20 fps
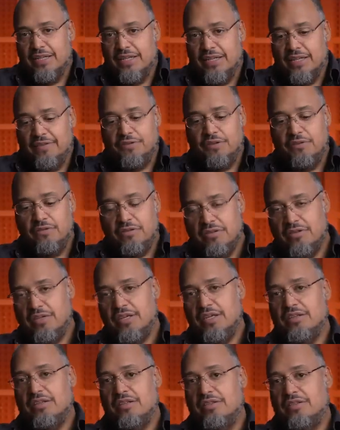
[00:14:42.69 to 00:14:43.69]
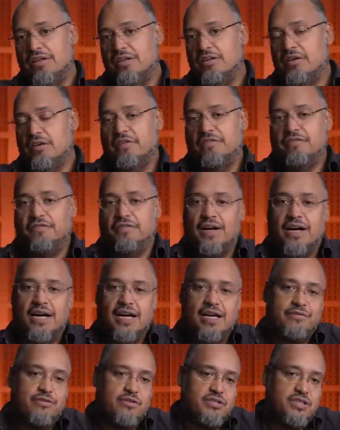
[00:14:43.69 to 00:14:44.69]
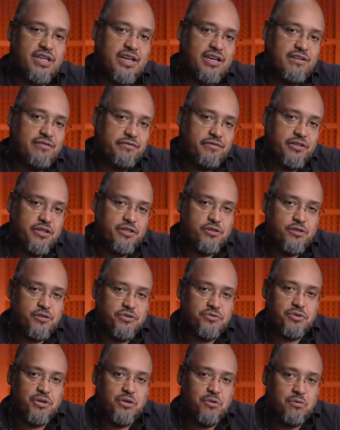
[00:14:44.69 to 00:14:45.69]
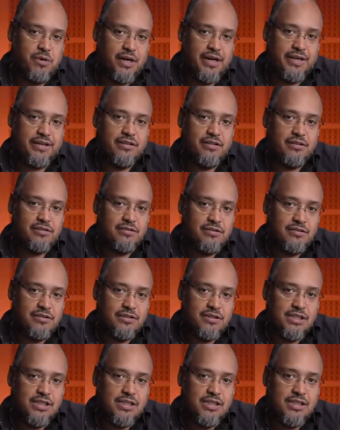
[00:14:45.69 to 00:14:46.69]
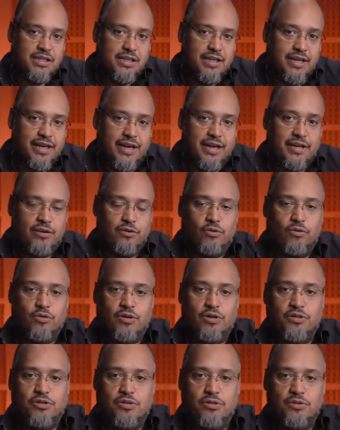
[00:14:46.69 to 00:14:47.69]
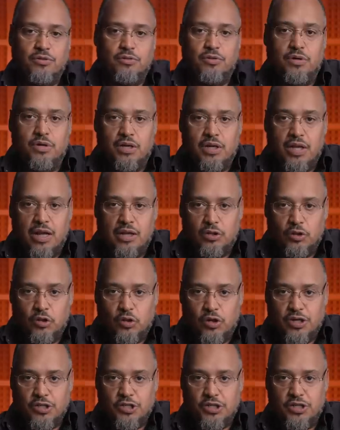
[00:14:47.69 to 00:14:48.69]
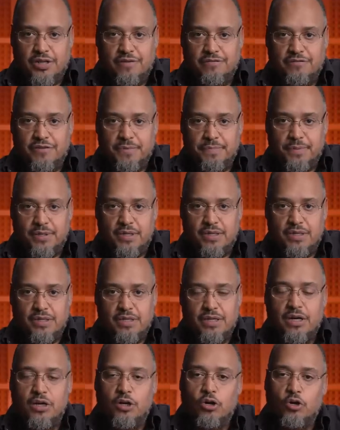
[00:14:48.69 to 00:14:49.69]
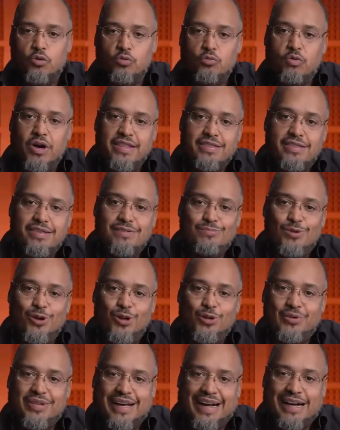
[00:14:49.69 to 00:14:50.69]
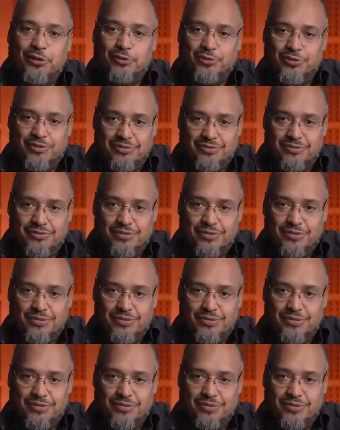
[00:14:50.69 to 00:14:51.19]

If you think that there are 5 or 10 features required in order to launch an MVP, write them all down.